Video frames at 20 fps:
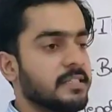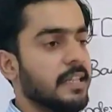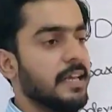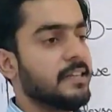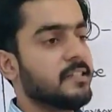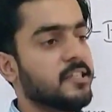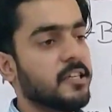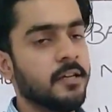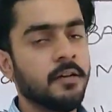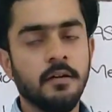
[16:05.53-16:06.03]

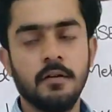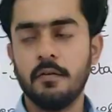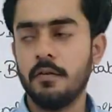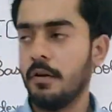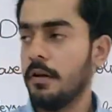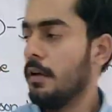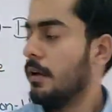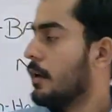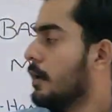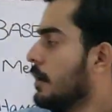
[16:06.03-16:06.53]
lecture,
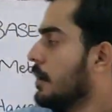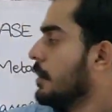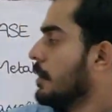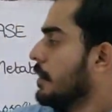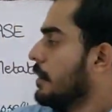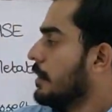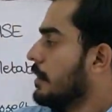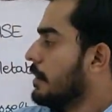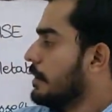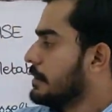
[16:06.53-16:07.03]

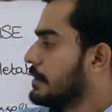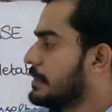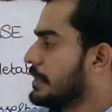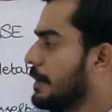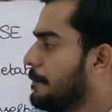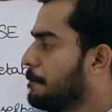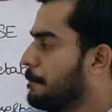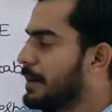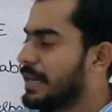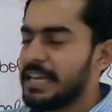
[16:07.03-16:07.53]
the
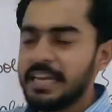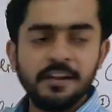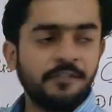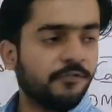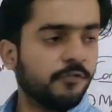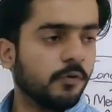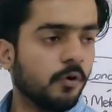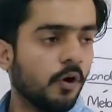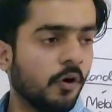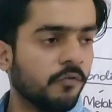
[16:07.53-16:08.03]

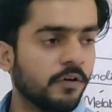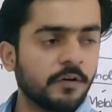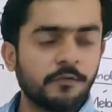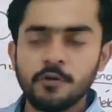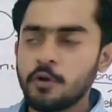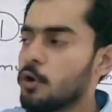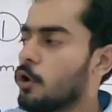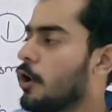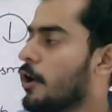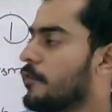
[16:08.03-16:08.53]
brief
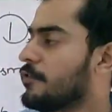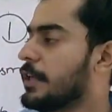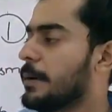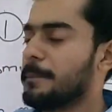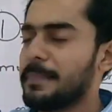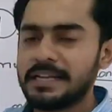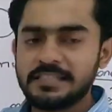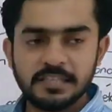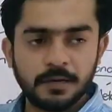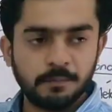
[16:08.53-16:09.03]
overview of the
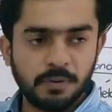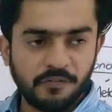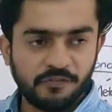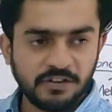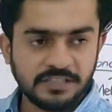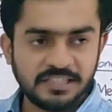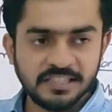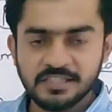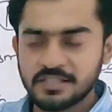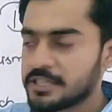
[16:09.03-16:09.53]
major buffer
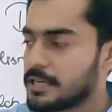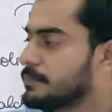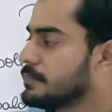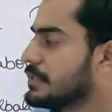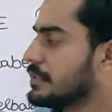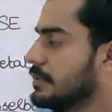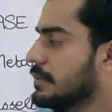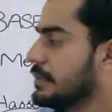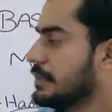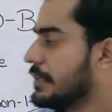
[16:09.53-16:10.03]
systems,
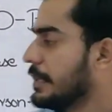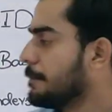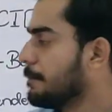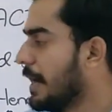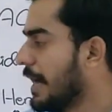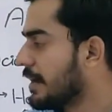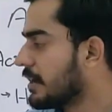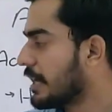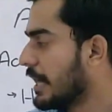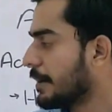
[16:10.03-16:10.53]
the
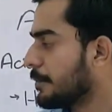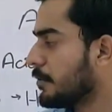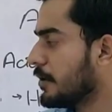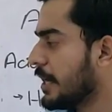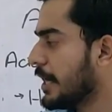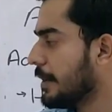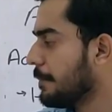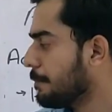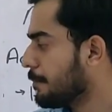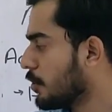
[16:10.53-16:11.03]

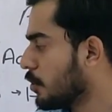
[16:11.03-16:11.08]
bicarbonate,